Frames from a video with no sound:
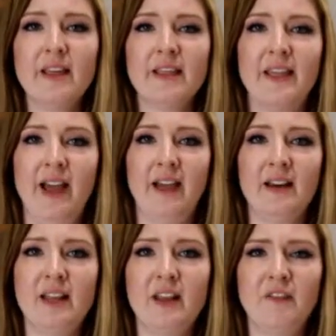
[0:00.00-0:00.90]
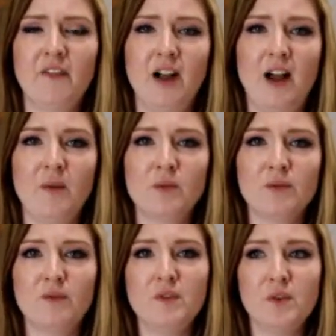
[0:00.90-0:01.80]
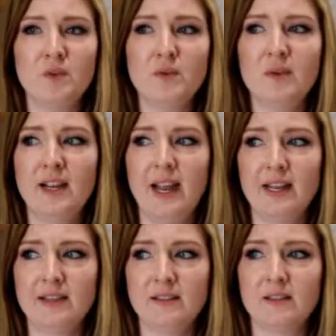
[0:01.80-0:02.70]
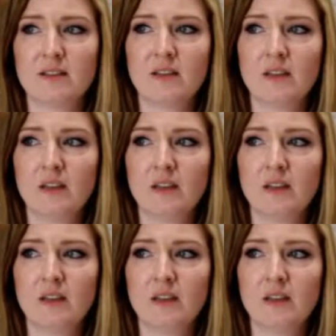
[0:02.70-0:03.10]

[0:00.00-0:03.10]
that if I was viewed as